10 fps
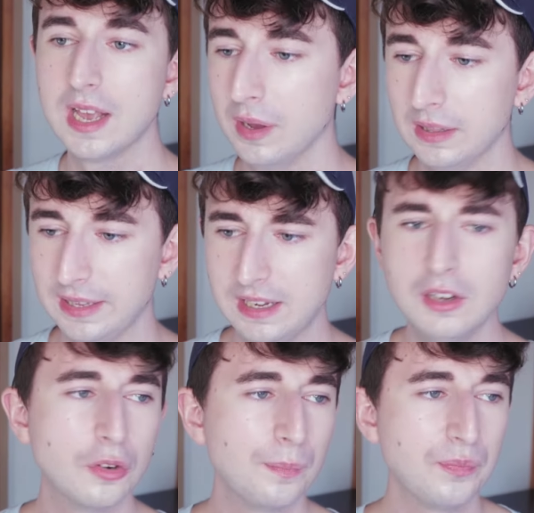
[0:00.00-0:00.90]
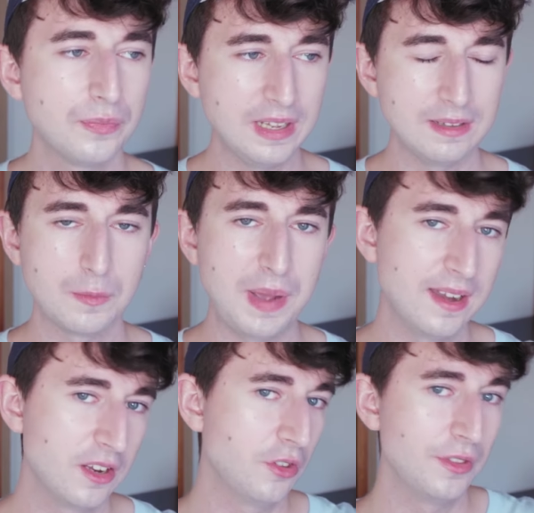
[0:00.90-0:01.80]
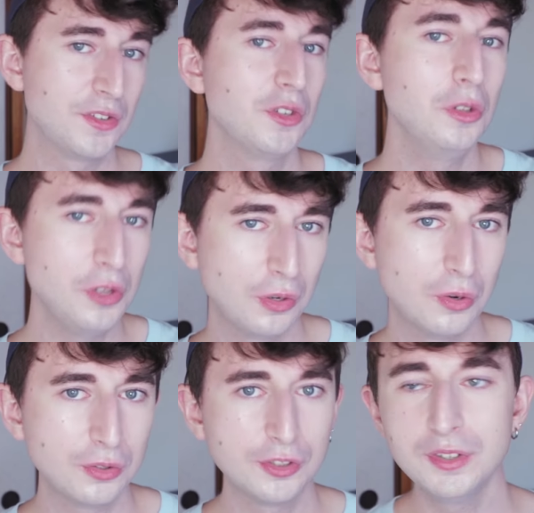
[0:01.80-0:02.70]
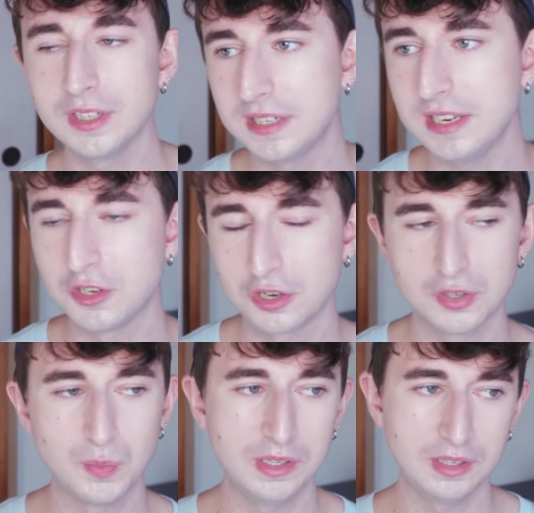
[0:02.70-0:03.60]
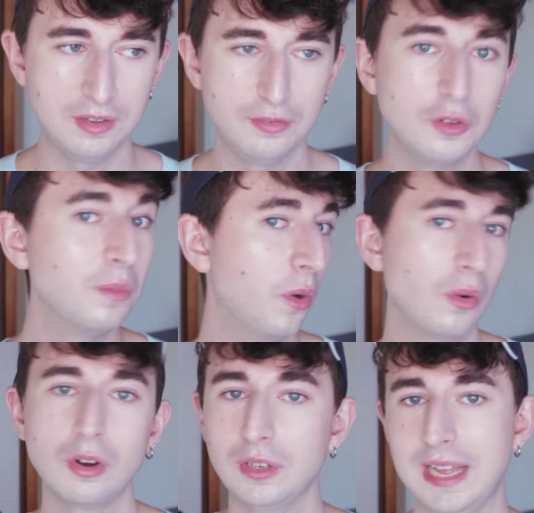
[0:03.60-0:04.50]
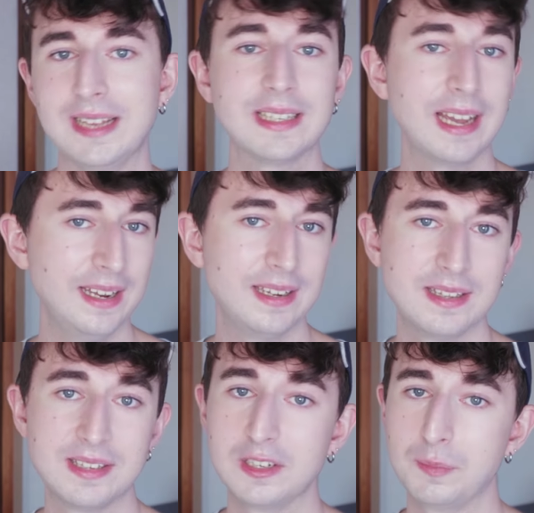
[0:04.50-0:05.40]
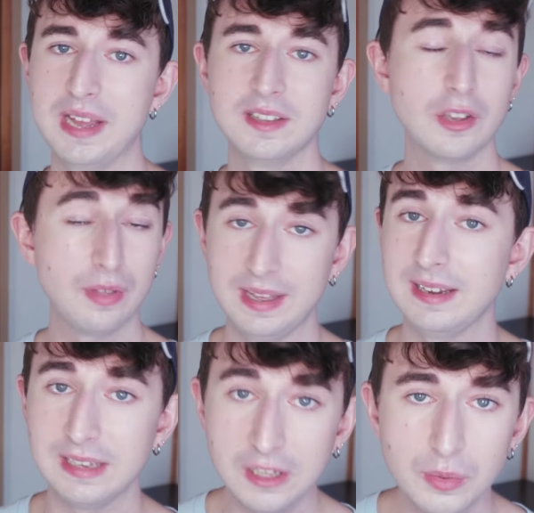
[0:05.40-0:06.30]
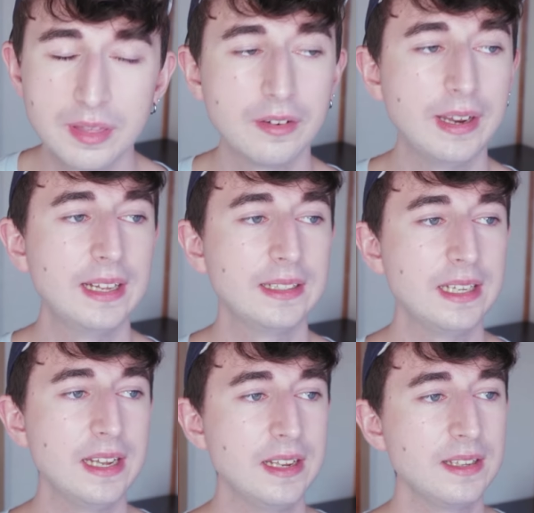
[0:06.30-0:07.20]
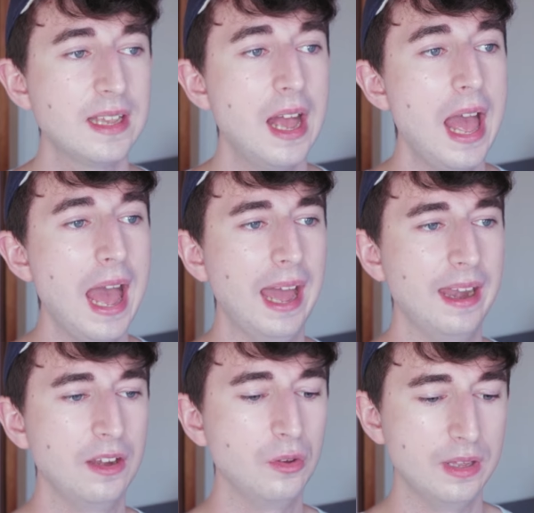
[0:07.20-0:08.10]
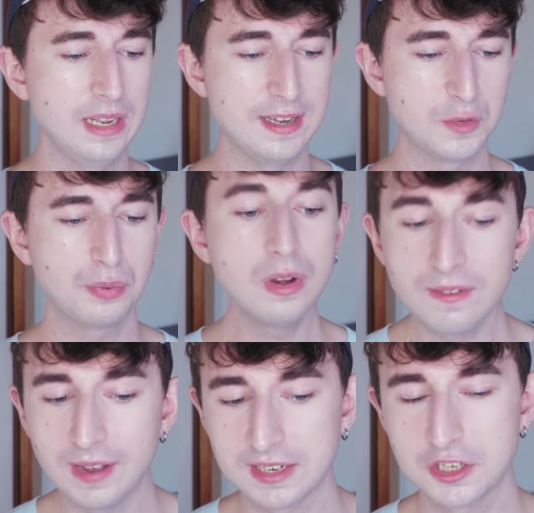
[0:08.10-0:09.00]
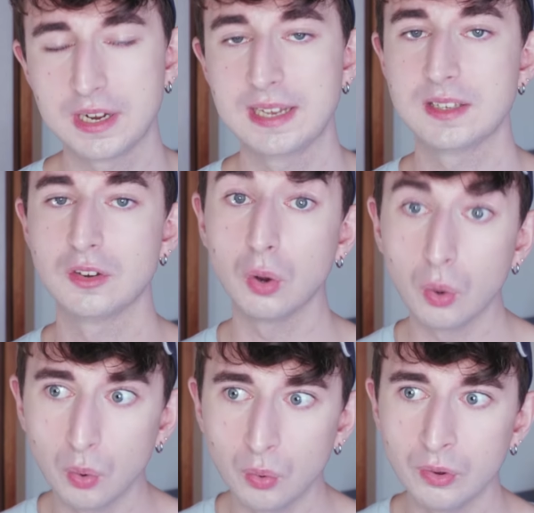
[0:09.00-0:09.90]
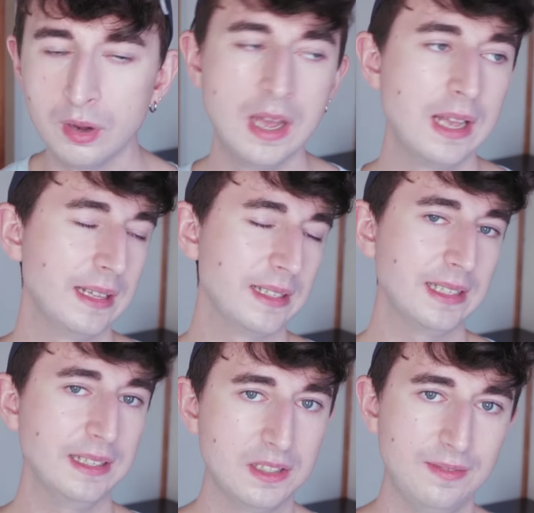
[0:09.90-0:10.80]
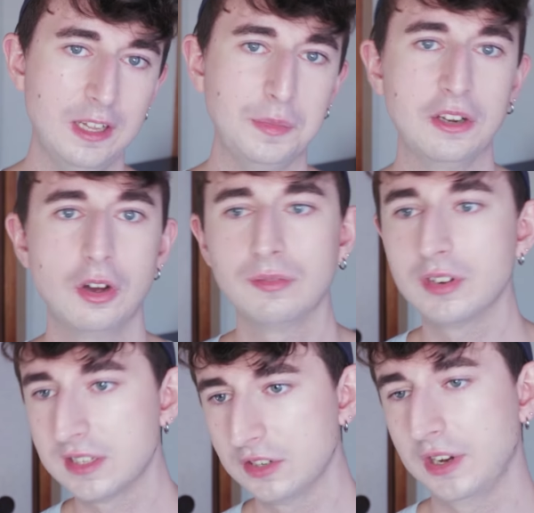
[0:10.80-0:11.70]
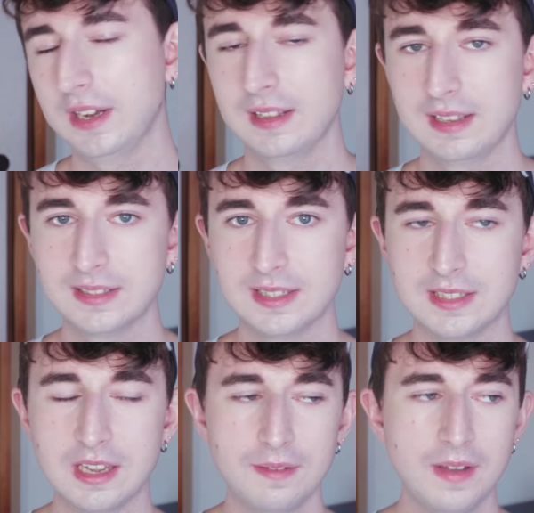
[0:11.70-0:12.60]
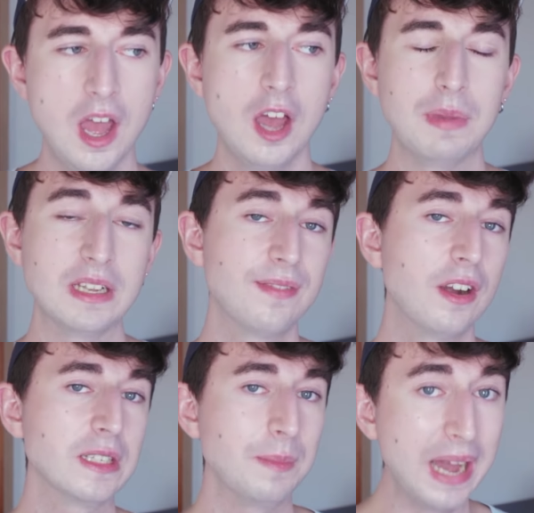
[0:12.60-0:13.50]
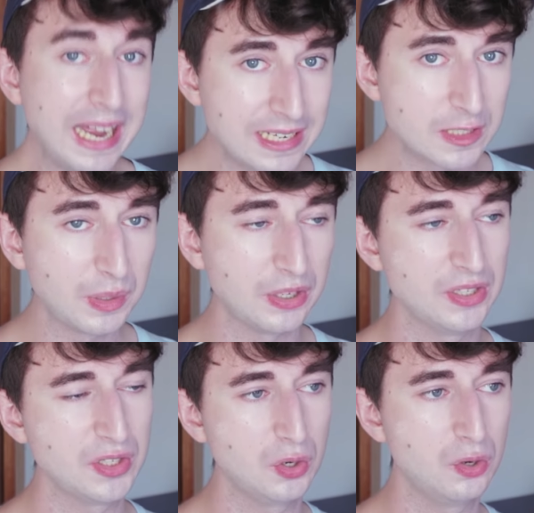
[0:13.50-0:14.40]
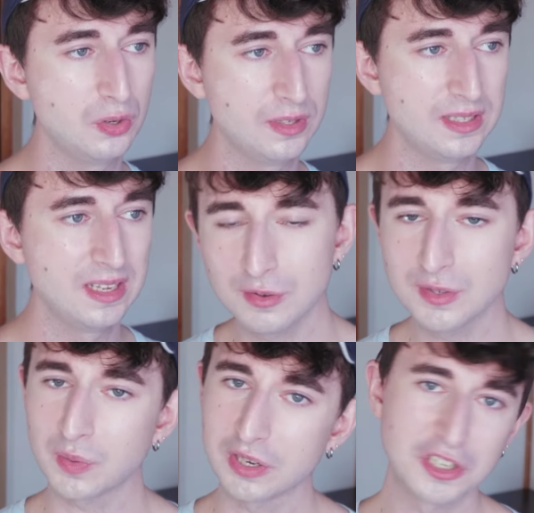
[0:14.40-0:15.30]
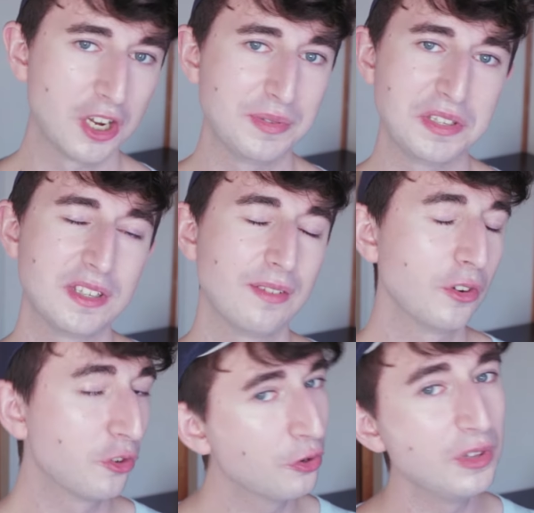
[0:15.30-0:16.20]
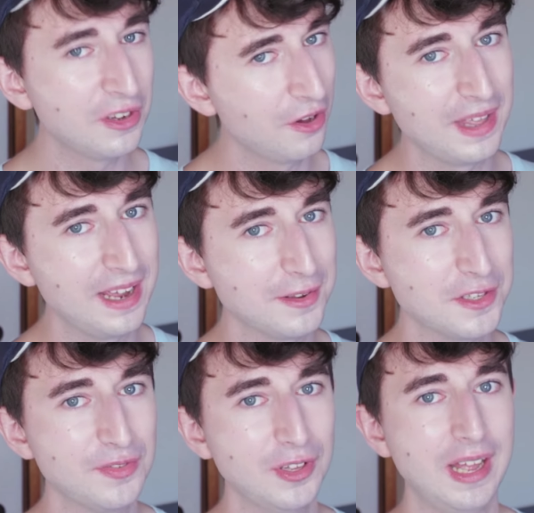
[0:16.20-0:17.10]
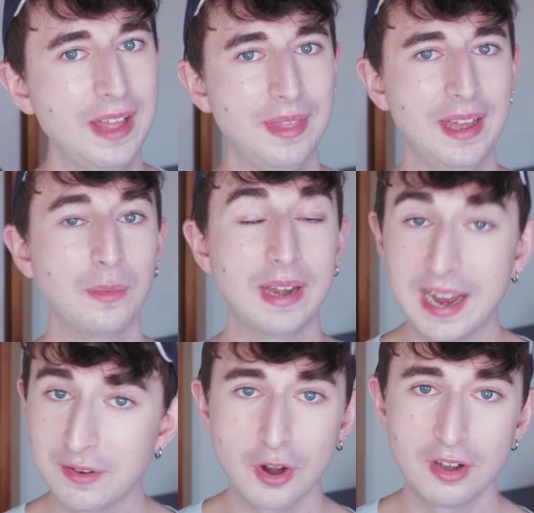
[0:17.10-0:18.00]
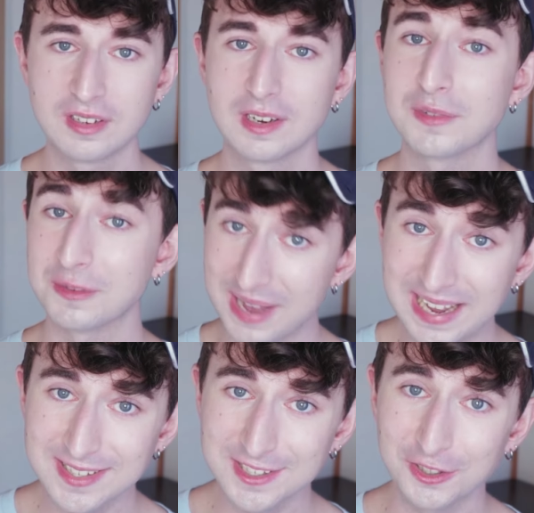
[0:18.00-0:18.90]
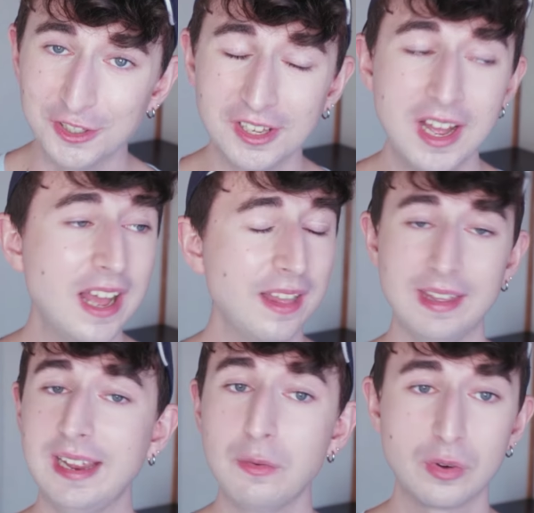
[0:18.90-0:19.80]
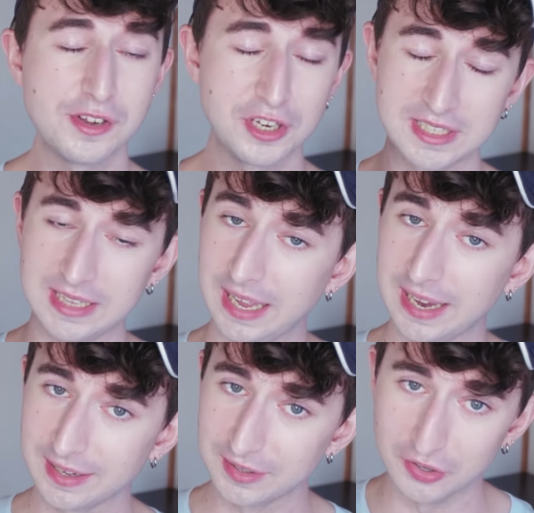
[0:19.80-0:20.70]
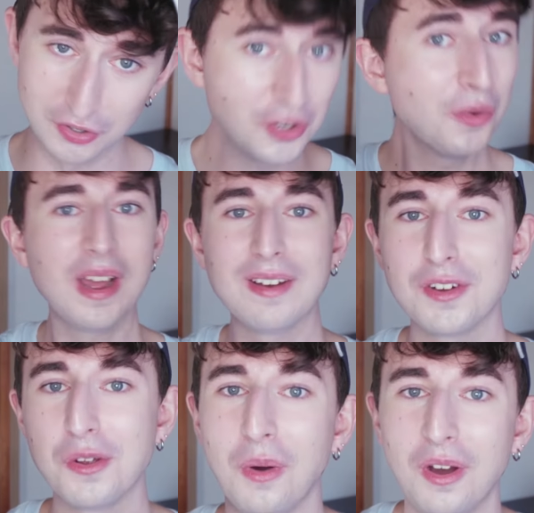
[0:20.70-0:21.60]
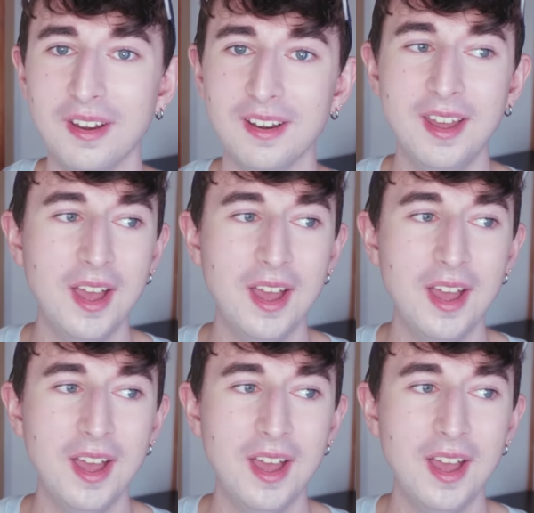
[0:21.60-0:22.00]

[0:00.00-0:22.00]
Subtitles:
But, like, you know, depending on the school you go to, the teachers will give you more or less guidance. It depends how they deal with their ALTs. And I know that each prefecture has their own, like, skills development conference and training things and stuff. But as far as my experience goes, those workshops and stuff are truly not that useful. And then when I rocked up to my school, they were just like, do whatever you want.